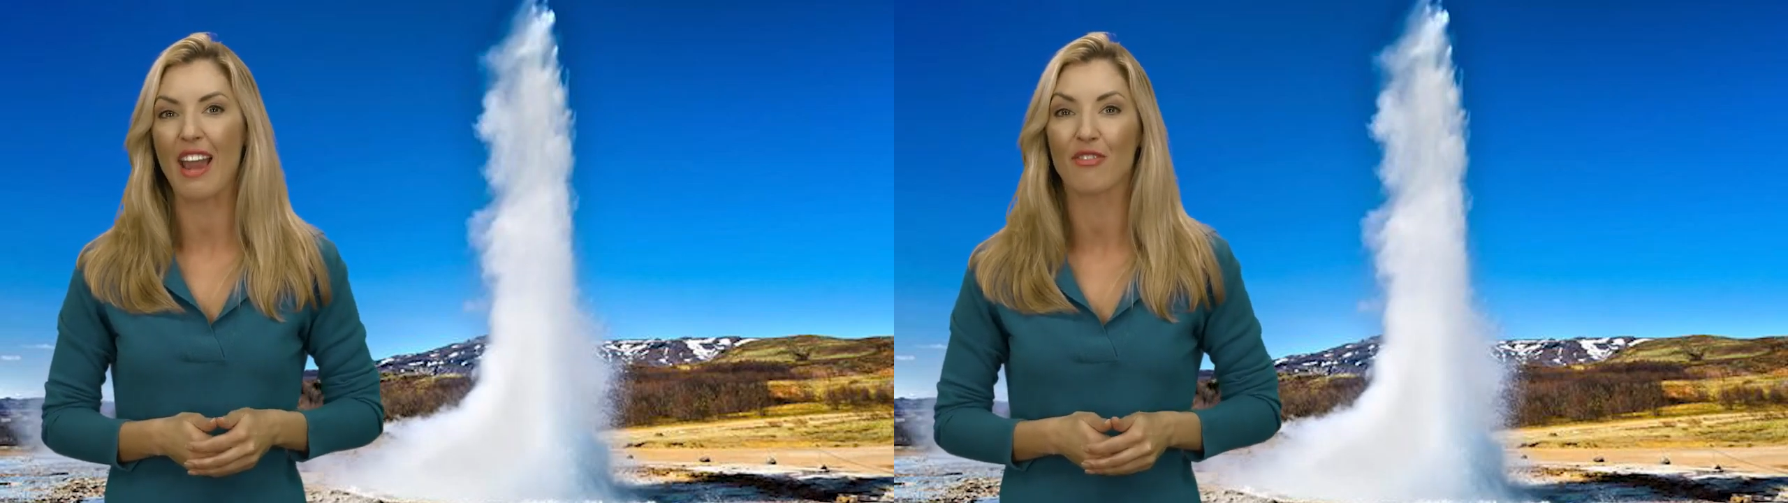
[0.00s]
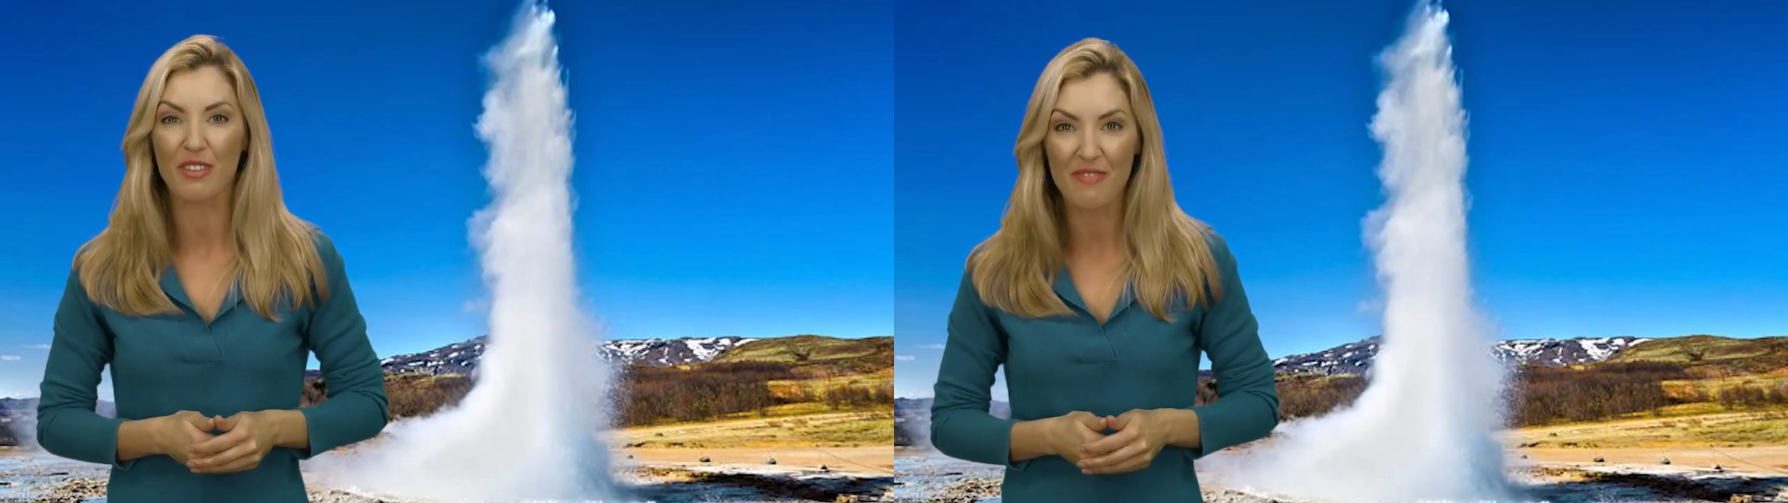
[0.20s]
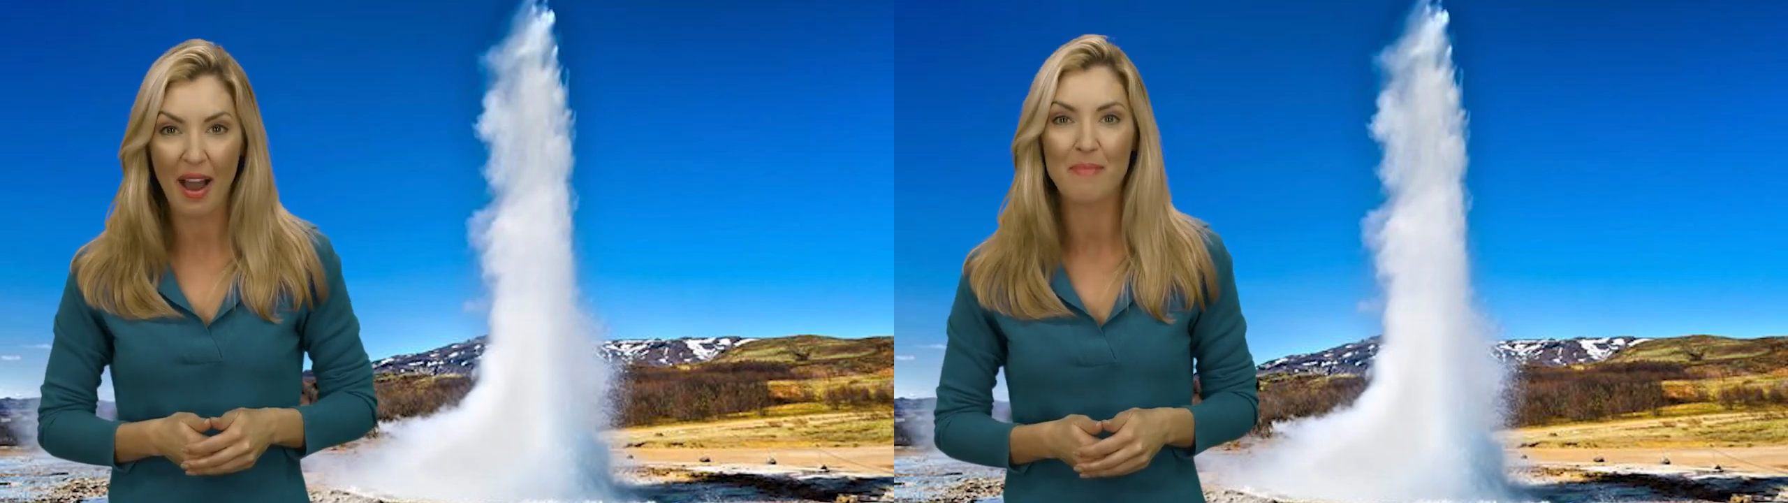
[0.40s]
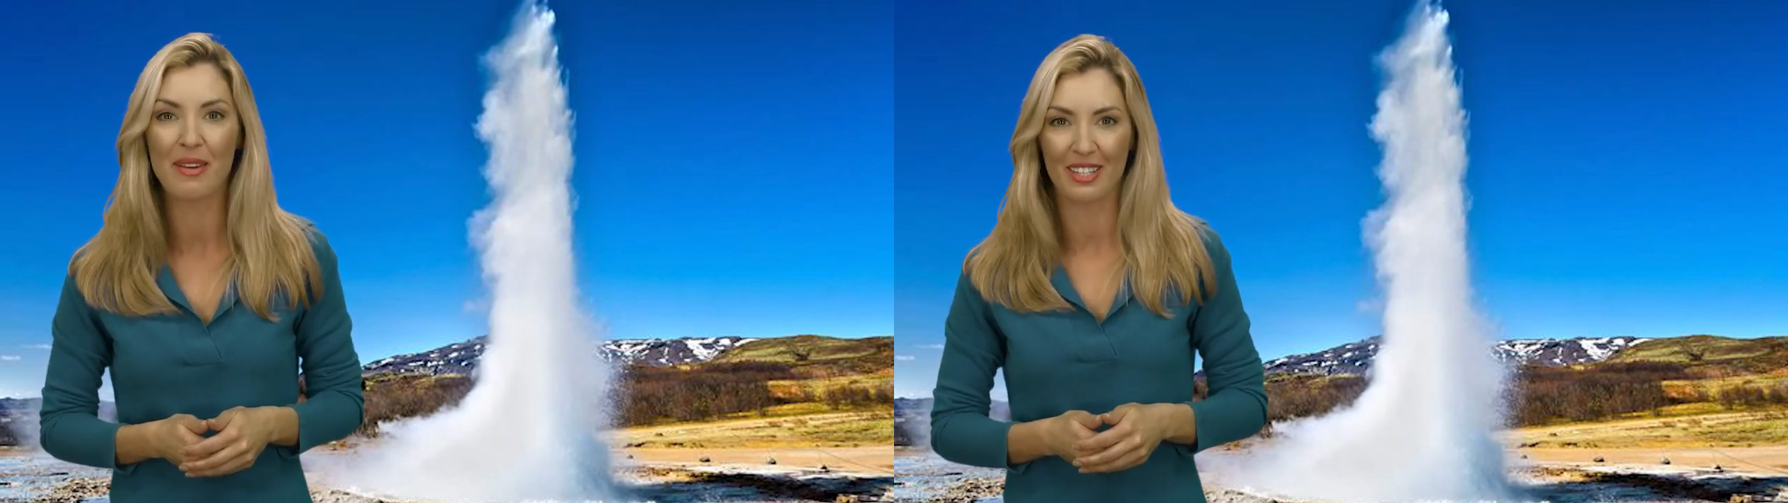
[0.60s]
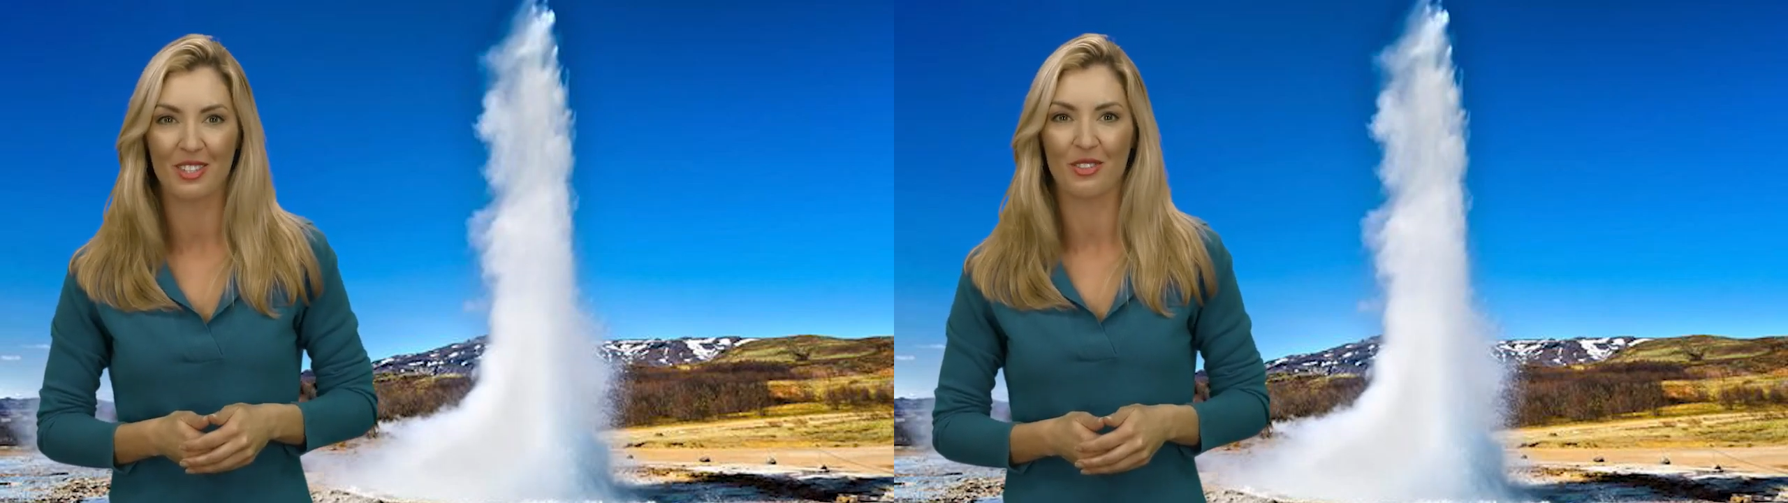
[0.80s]
every five
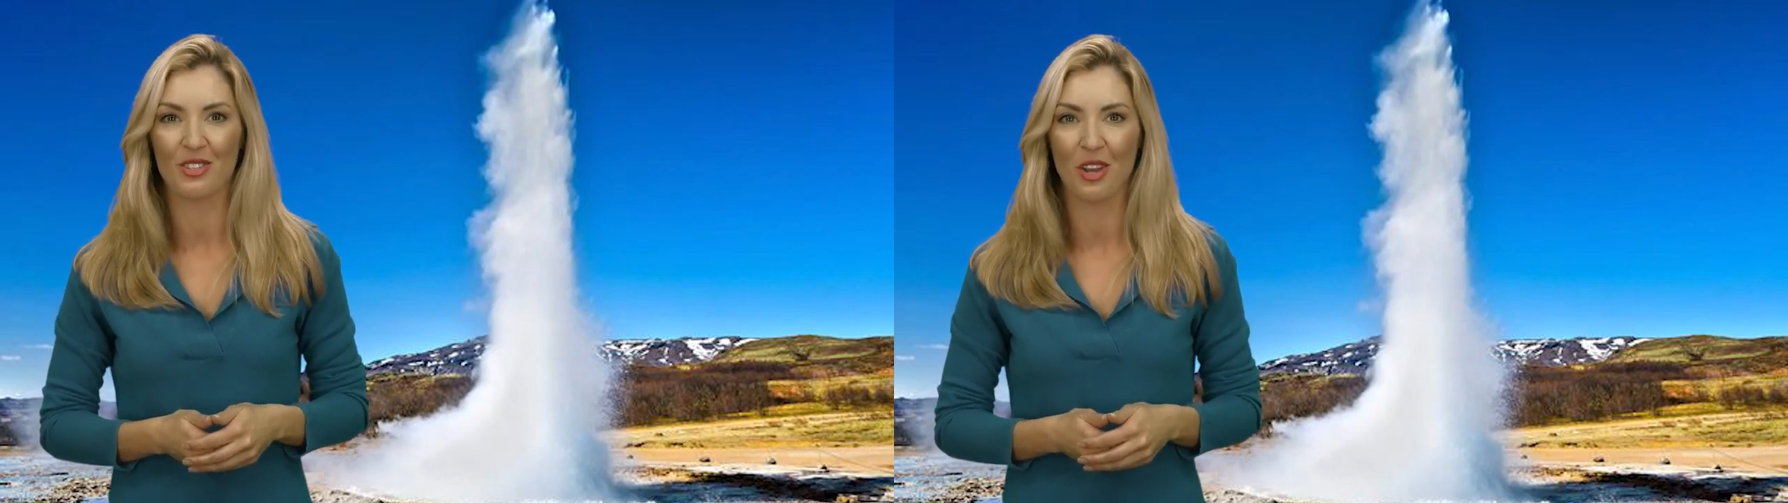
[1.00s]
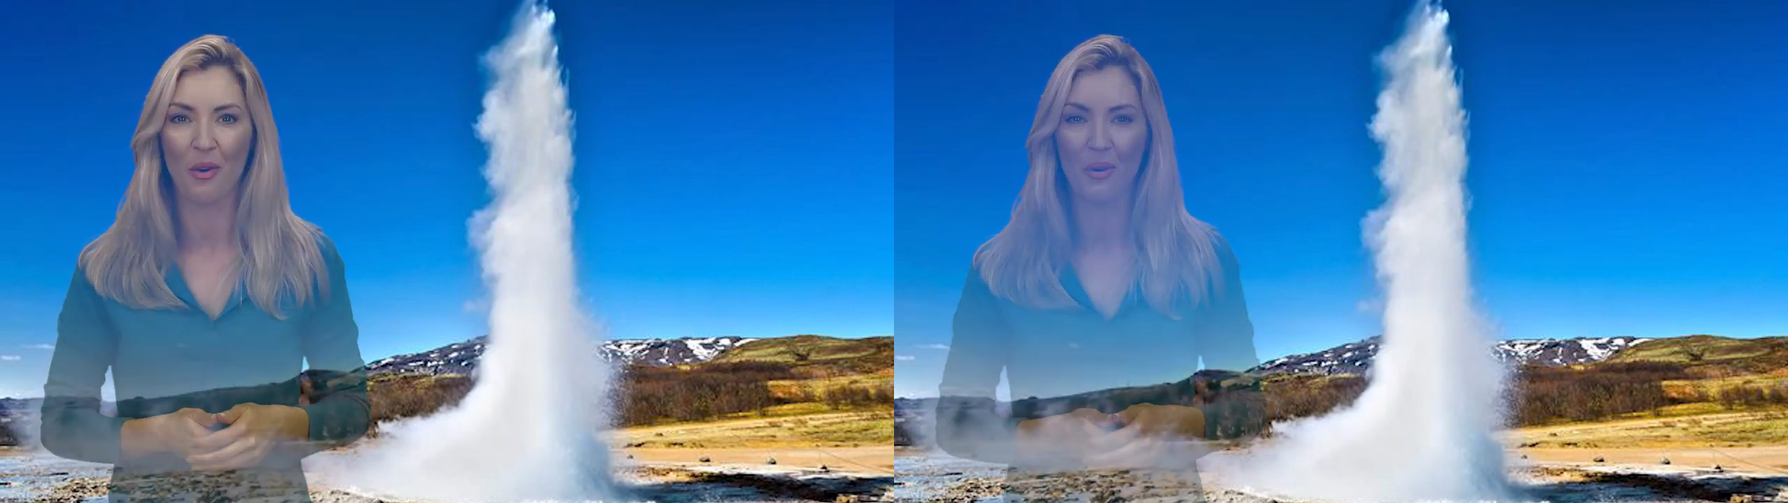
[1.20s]
minutes or so.